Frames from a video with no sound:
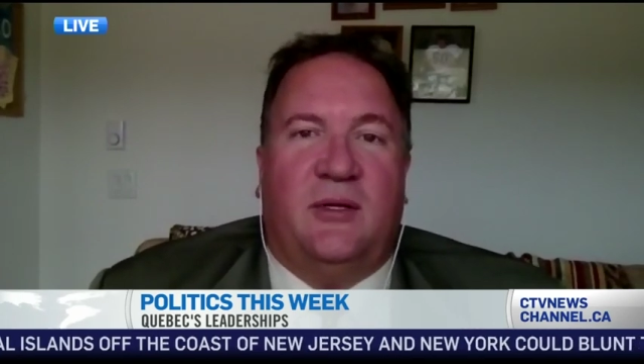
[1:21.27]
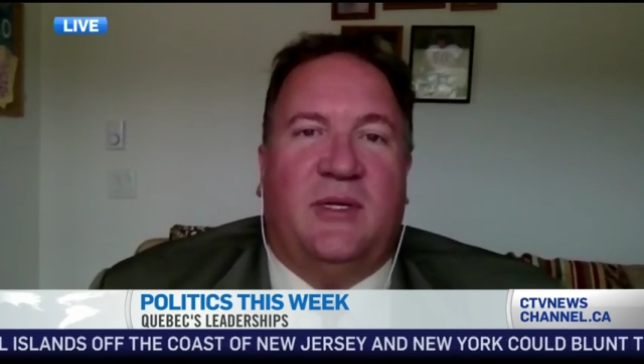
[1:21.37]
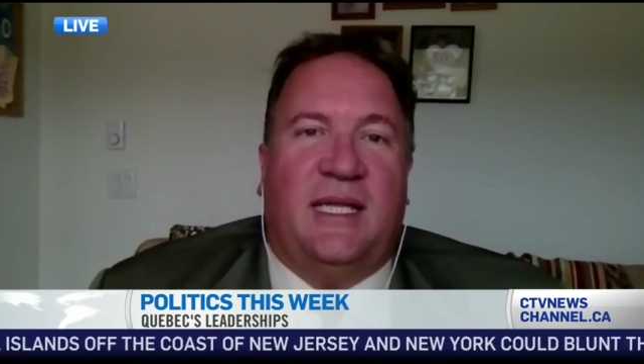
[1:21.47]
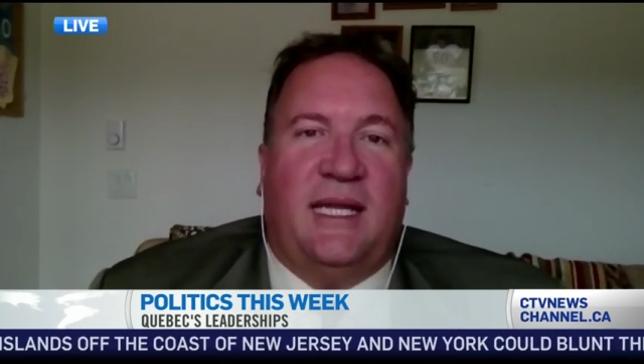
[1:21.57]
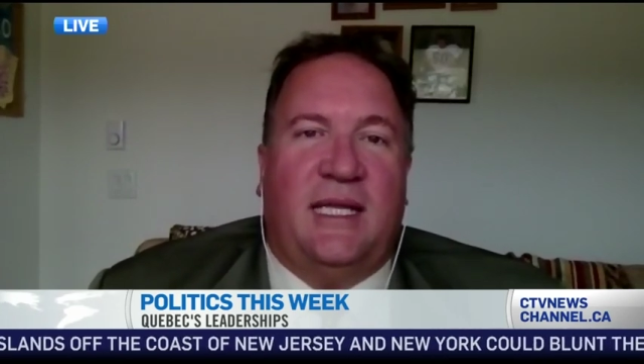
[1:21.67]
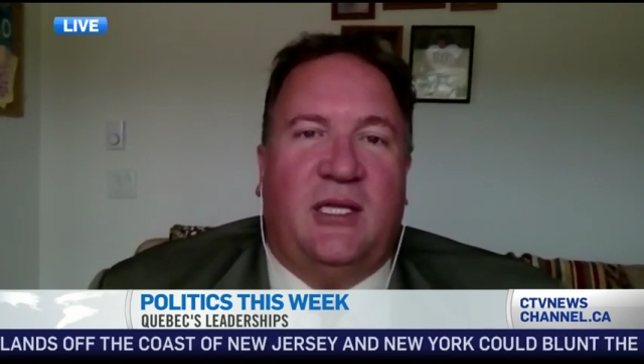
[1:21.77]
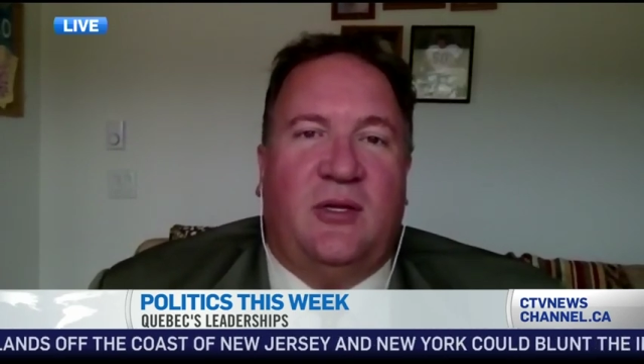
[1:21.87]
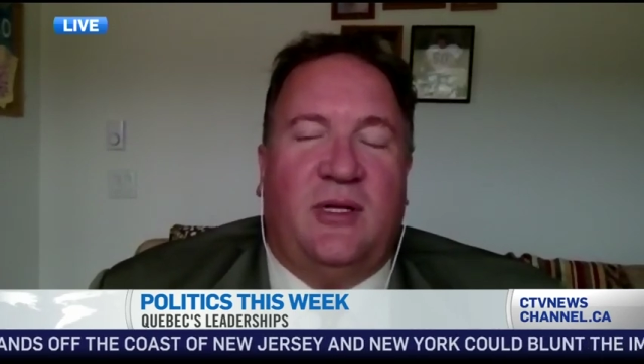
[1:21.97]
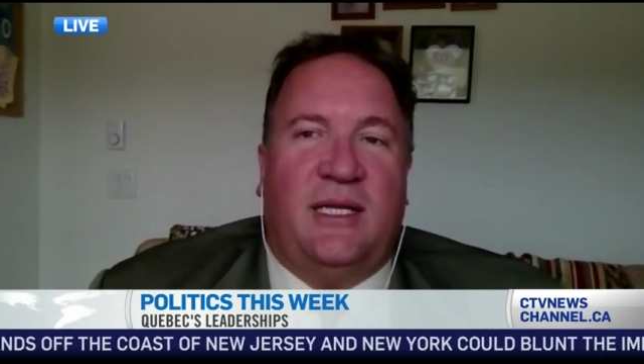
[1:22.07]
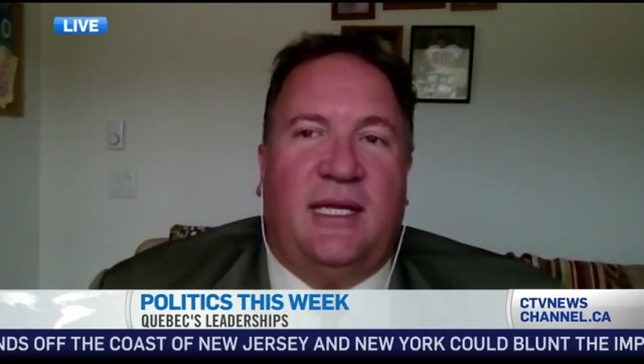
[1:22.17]
you know Canadian
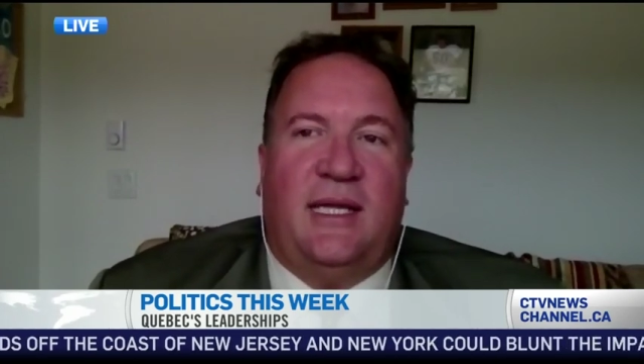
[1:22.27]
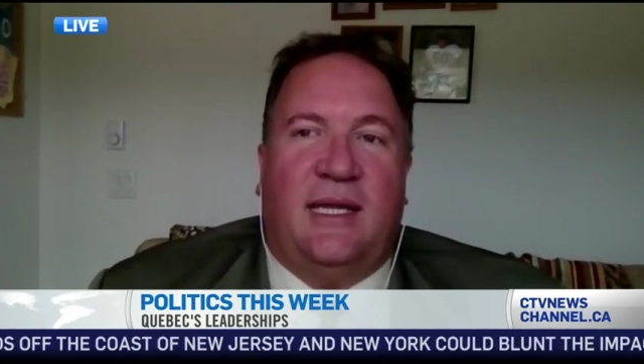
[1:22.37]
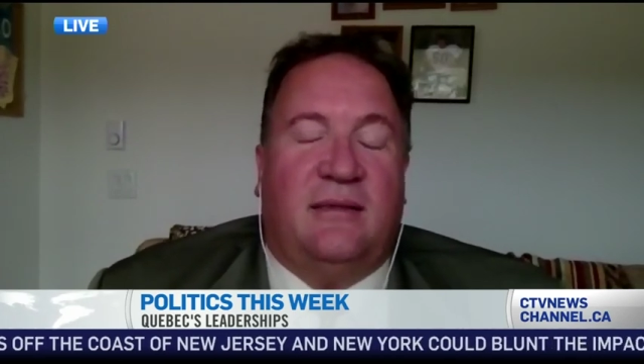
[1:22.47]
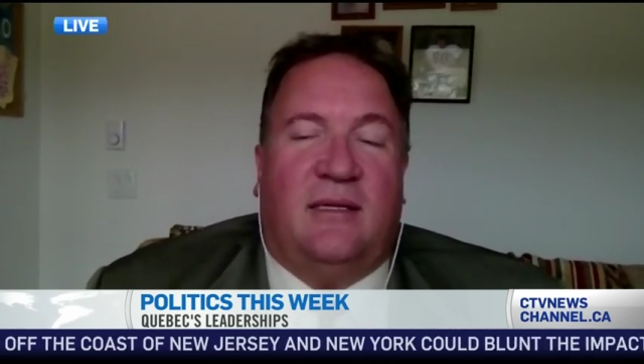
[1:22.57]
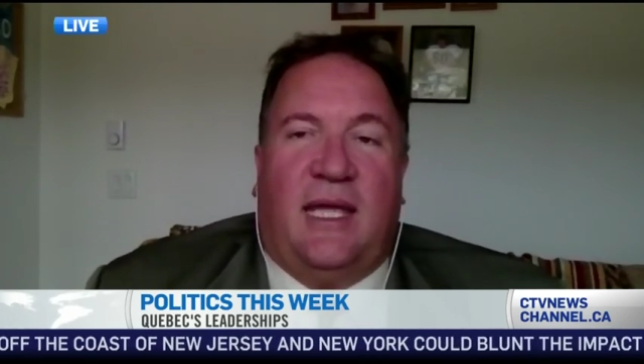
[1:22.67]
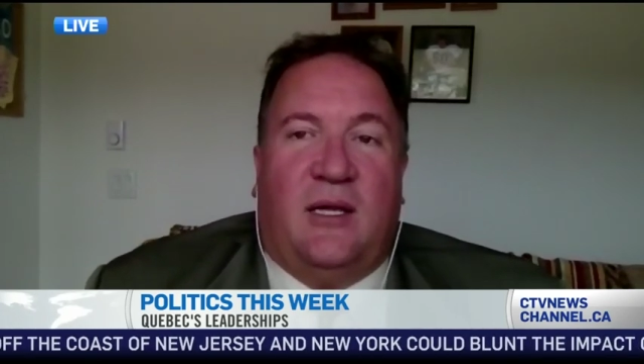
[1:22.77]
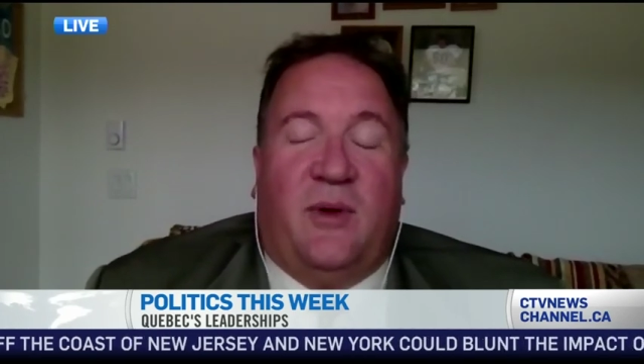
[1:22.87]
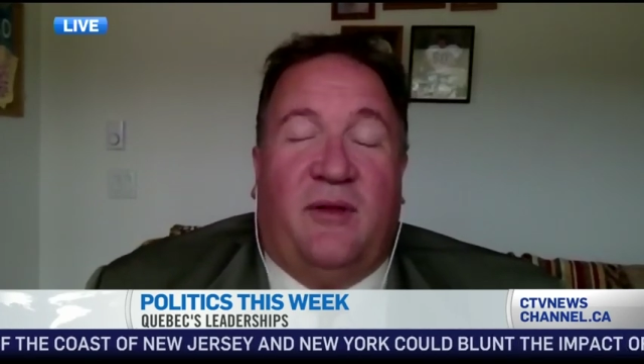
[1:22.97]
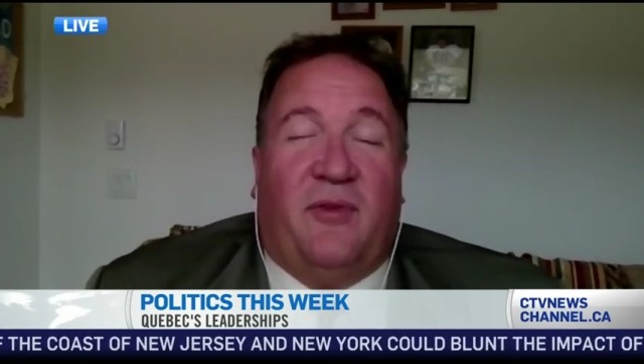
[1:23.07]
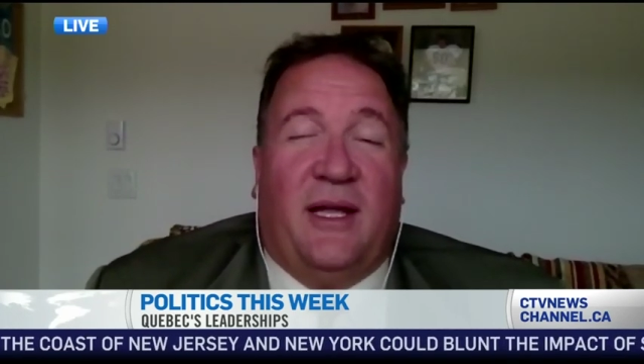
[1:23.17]
unity and and
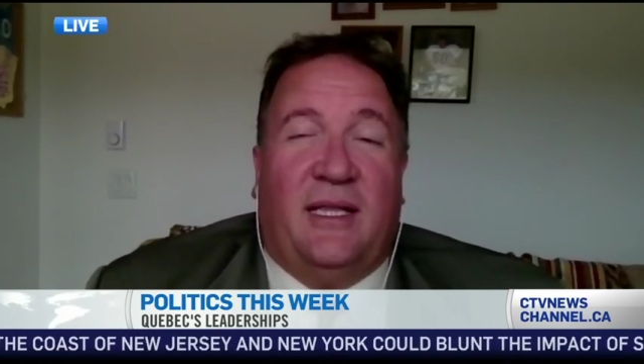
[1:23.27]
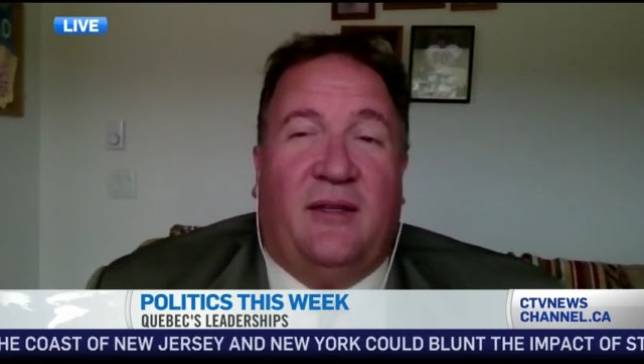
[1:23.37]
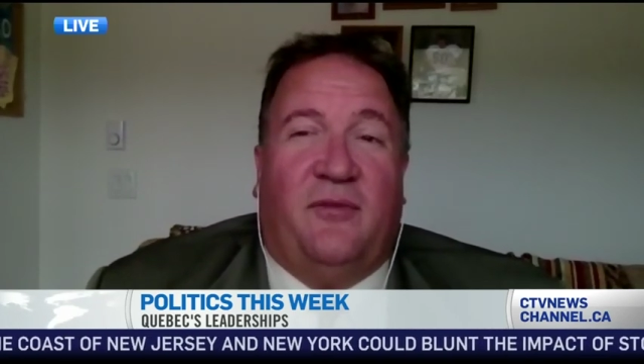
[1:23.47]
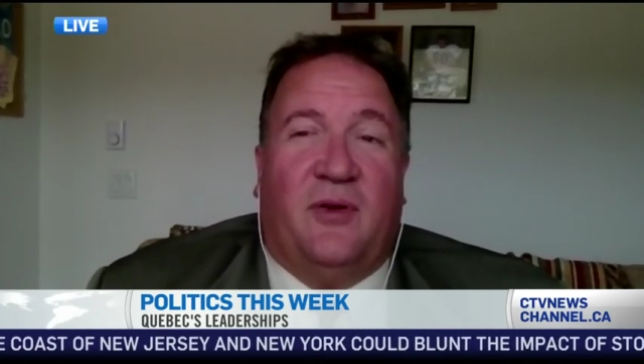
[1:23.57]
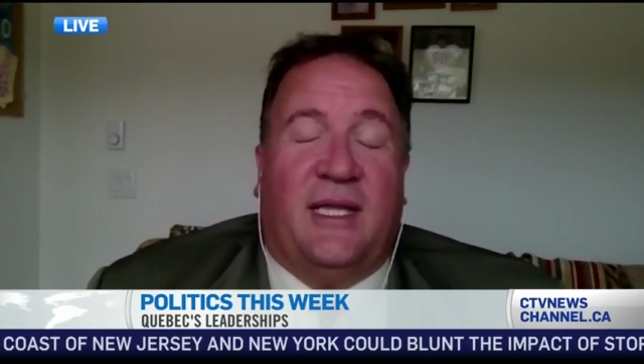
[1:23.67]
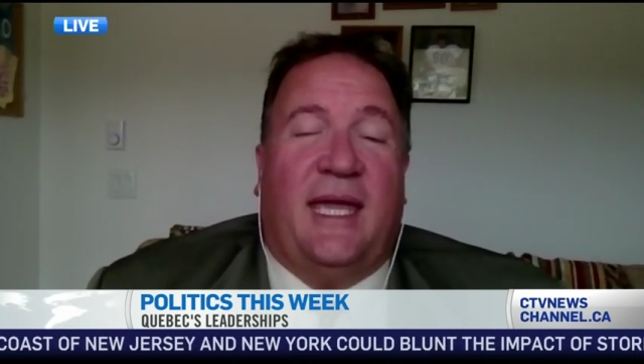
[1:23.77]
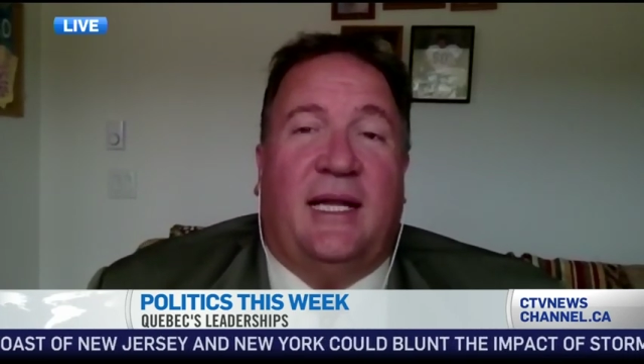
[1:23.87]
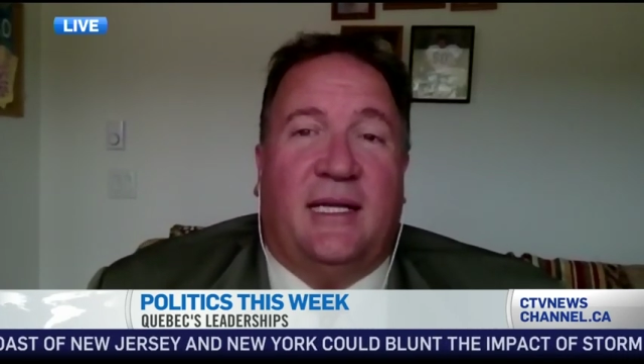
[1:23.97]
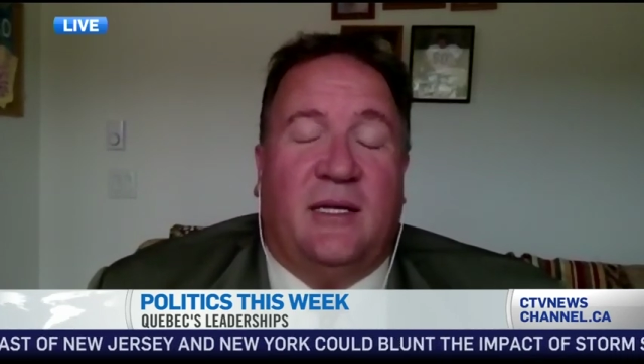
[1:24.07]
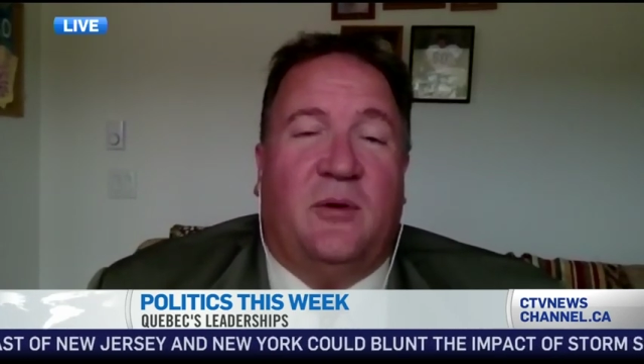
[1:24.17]
quite frankly for
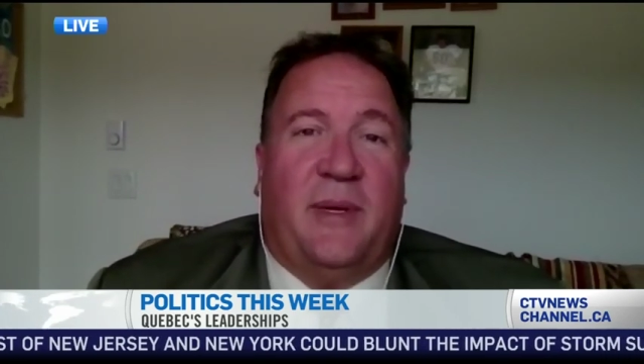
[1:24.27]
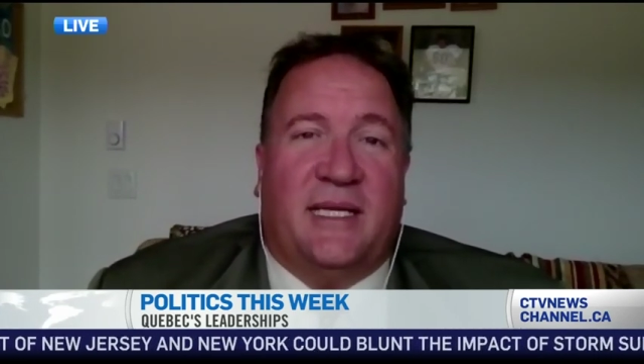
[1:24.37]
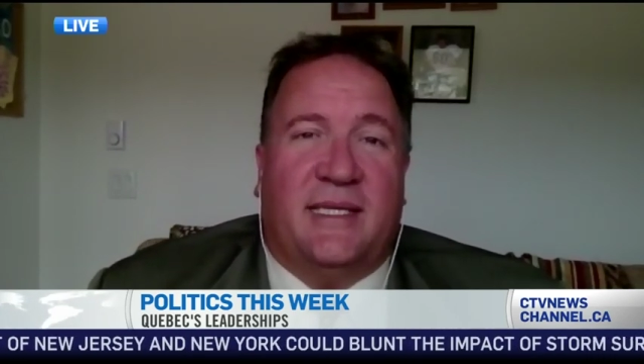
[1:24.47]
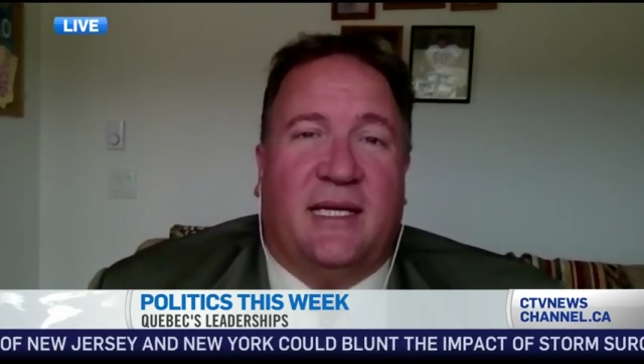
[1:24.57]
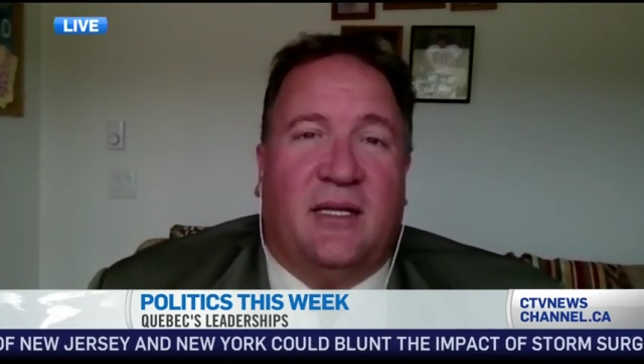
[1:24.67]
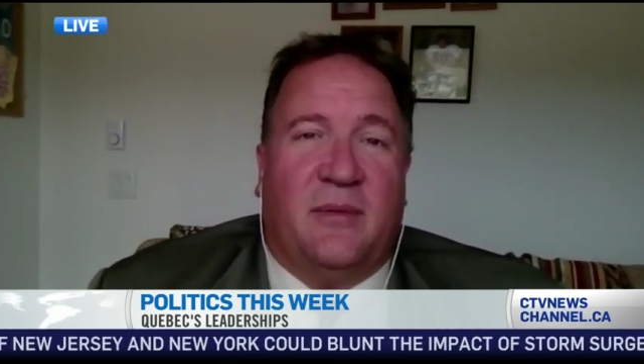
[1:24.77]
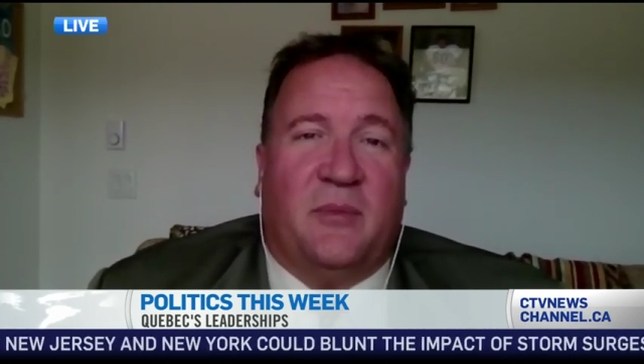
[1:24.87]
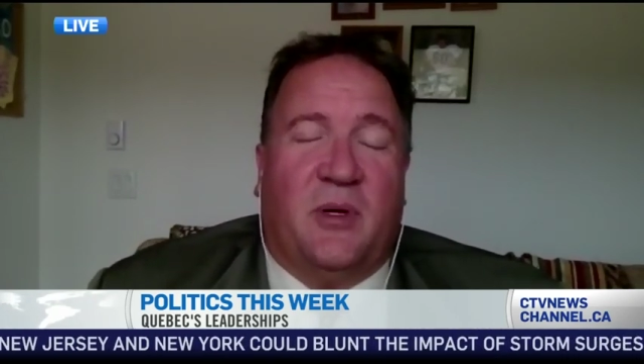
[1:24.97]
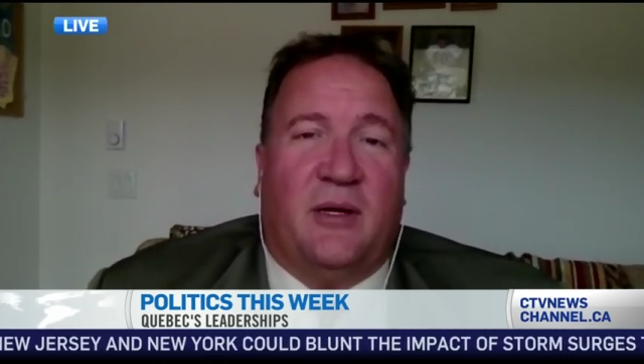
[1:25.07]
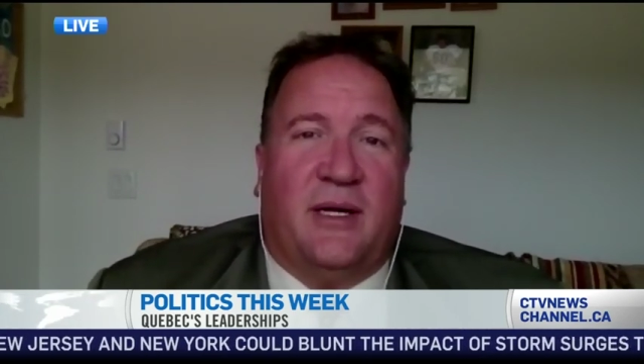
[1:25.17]
Canada and Quebec's
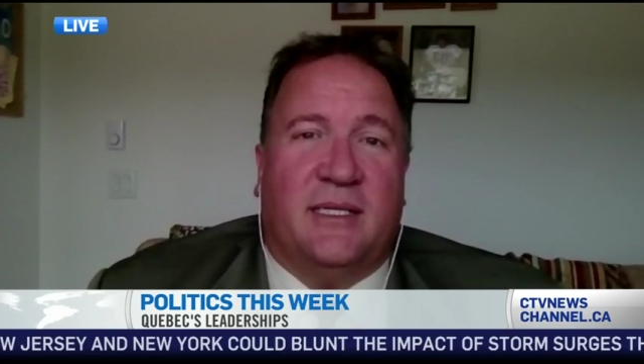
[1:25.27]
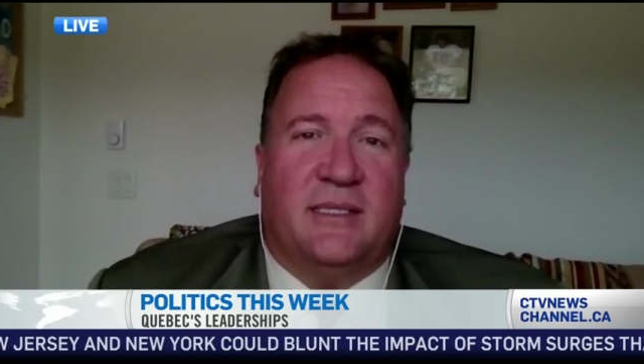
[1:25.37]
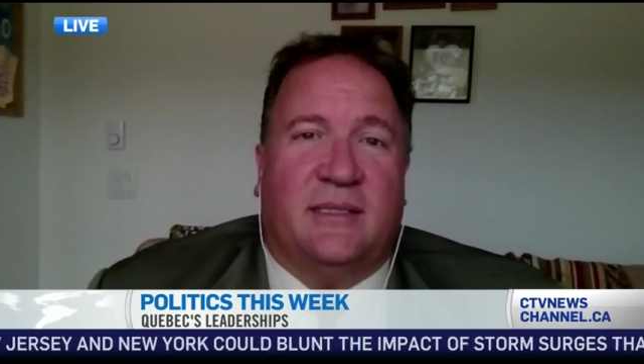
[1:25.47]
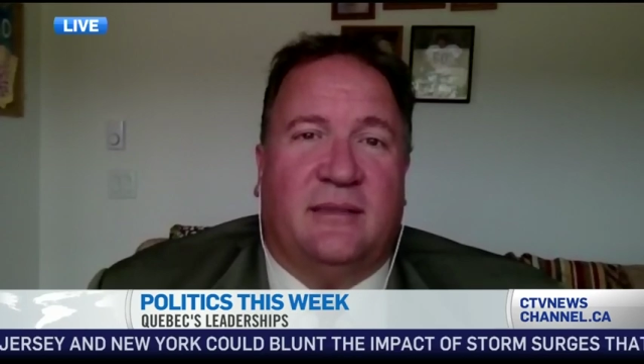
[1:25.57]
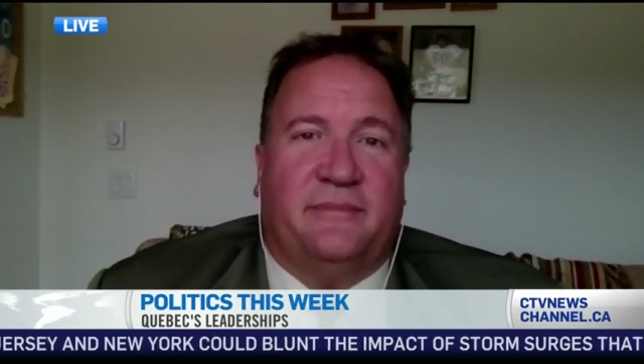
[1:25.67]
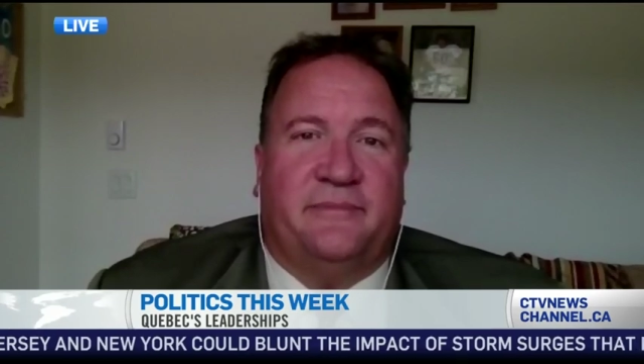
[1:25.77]
economic progress.